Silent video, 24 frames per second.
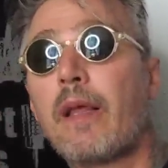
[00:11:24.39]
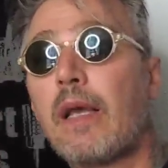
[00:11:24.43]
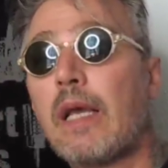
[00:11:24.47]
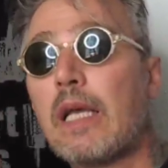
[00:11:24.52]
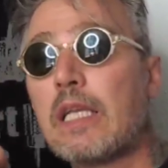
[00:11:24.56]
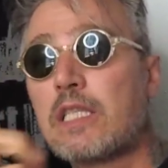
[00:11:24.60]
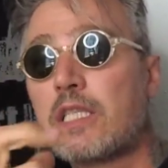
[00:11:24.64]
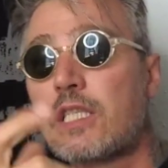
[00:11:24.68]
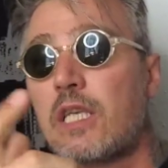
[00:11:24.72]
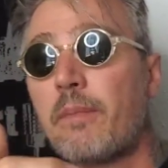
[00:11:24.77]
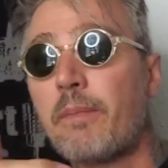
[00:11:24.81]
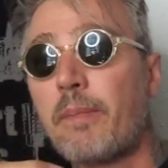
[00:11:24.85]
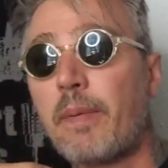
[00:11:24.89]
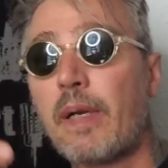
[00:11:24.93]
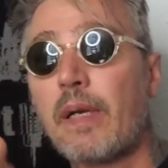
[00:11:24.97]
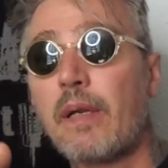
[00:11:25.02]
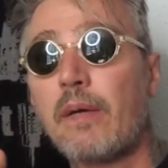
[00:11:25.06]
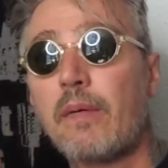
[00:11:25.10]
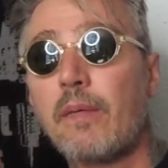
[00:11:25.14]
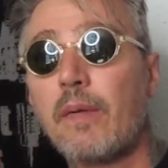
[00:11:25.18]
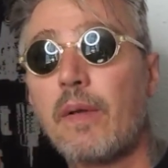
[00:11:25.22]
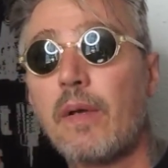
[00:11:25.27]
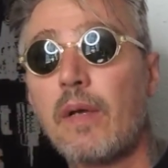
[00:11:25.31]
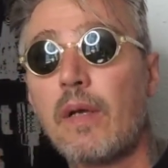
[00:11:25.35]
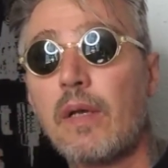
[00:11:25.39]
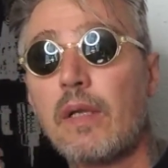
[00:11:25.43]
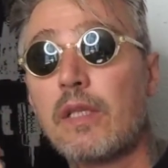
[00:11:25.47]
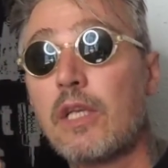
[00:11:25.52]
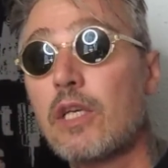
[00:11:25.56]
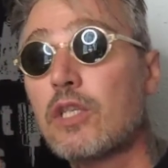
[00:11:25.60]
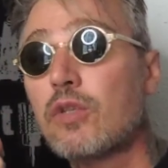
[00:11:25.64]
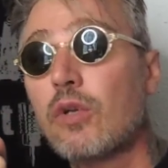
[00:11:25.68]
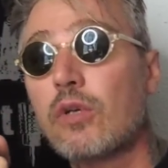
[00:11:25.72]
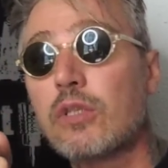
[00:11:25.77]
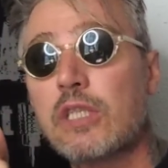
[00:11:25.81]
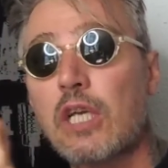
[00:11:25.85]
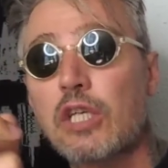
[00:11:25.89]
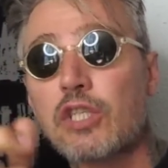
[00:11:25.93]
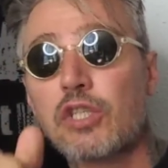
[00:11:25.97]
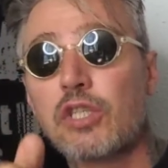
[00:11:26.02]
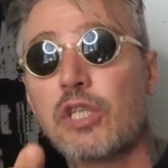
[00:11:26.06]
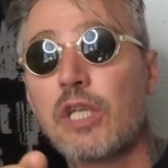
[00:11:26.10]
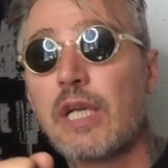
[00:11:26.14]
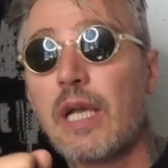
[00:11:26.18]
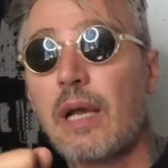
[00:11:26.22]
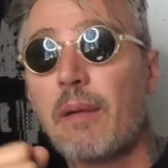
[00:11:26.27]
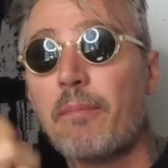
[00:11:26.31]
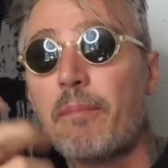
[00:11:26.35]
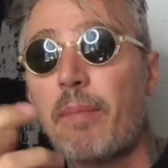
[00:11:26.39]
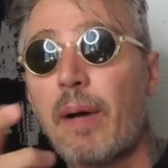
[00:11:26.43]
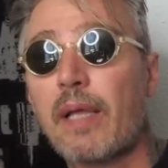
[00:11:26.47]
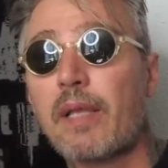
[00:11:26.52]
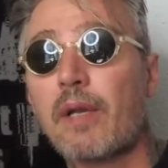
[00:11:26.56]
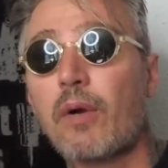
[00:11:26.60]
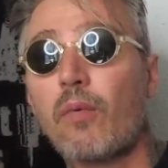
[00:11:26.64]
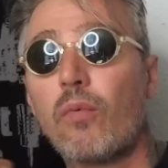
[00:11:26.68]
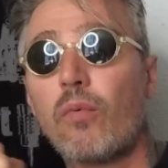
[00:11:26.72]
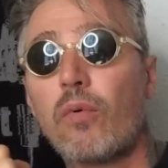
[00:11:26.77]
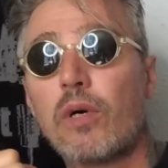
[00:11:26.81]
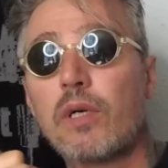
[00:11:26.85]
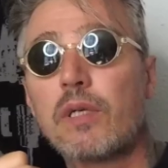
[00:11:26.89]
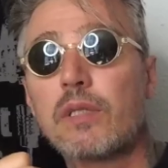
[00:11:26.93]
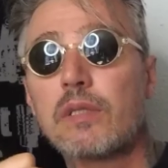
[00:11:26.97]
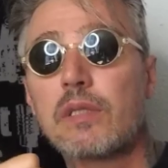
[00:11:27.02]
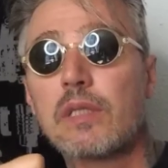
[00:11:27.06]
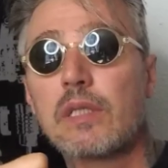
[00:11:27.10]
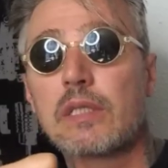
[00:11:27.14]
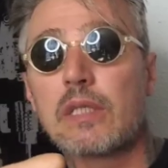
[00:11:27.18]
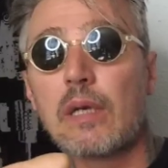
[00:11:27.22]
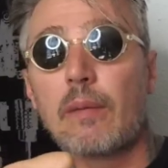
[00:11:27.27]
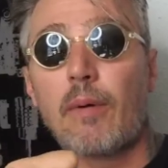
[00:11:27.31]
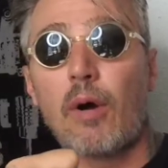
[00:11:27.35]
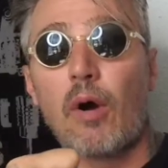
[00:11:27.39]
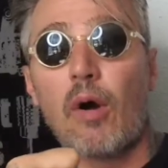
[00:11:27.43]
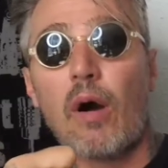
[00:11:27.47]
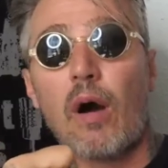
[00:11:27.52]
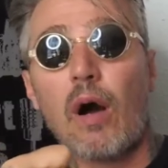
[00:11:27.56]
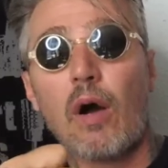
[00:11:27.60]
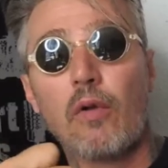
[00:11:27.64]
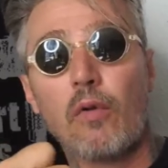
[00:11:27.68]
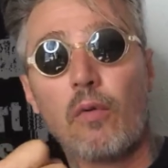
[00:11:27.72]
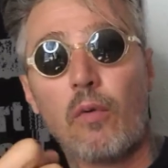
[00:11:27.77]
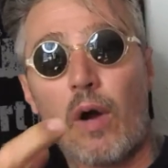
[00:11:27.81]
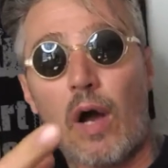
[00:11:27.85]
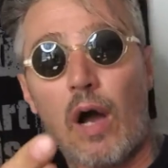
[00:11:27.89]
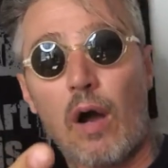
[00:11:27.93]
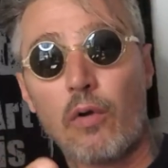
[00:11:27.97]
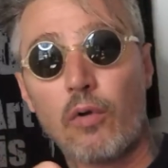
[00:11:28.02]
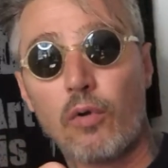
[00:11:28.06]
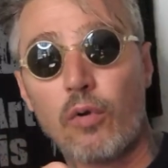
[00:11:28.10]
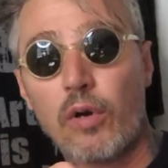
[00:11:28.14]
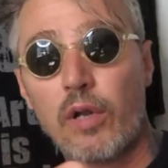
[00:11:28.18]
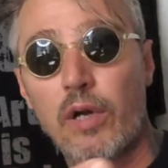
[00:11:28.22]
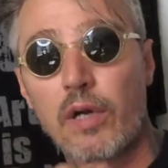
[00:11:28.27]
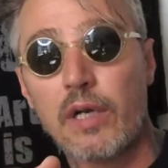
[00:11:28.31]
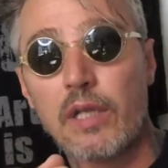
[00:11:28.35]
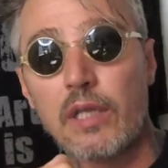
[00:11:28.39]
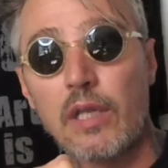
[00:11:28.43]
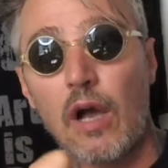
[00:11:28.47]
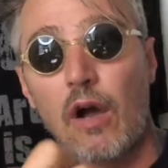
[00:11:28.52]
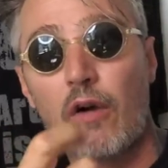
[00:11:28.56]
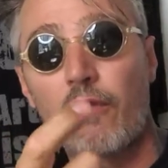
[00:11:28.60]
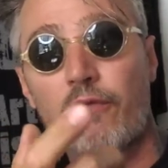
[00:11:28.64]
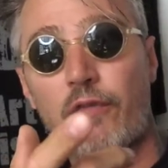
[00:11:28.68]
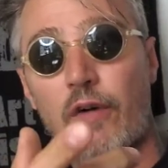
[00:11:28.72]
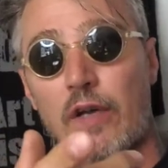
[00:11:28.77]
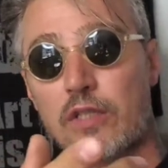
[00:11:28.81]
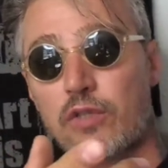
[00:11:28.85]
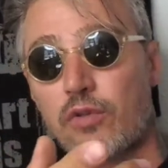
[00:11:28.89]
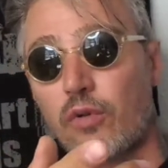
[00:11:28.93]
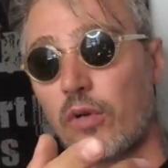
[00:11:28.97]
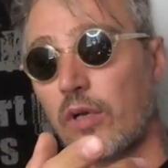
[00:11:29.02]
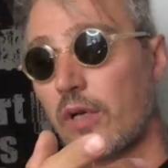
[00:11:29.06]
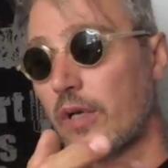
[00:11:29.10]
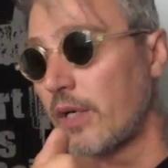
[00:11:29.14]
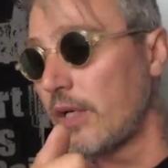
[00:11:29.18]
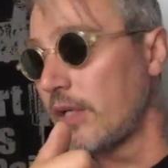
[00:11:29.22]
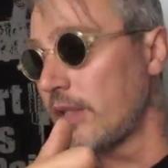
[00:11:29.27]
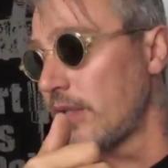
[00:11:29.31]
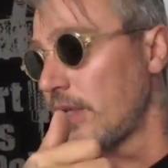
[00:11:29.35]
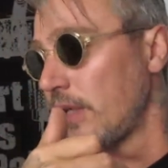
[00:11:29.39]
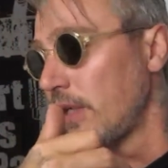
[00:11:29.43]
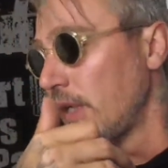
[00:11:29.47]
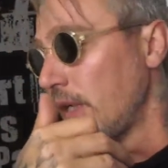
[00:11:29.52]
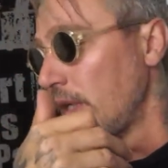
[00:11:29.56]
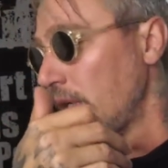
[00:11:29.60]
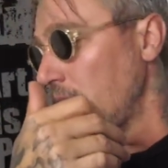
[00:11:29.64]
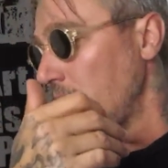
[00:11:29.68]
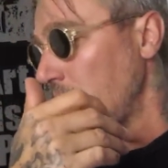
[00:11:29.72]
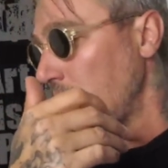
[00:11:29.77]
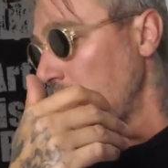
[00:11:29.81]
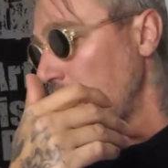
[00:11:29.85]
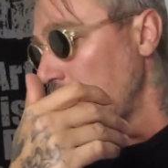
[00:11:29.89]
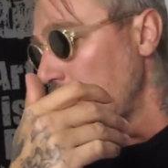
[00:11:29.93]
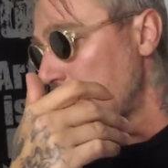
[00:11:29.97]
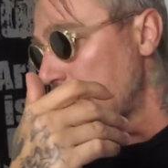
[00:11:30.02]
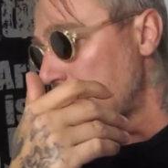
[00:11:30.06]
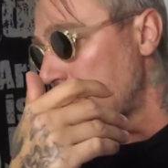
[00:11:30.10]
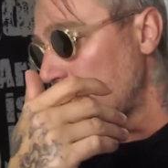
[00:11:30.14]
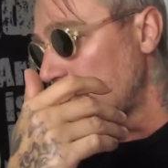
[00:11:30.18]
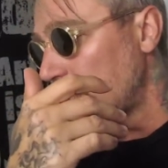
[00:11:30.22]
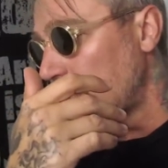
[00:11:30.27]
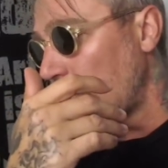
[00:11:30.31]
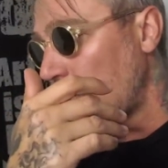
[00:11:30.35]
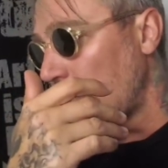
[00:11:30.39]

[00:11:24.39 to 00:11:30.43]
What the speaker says: It's simple. There's no such thing as better and worse. It's about how you learn it, how fast you learn it. It's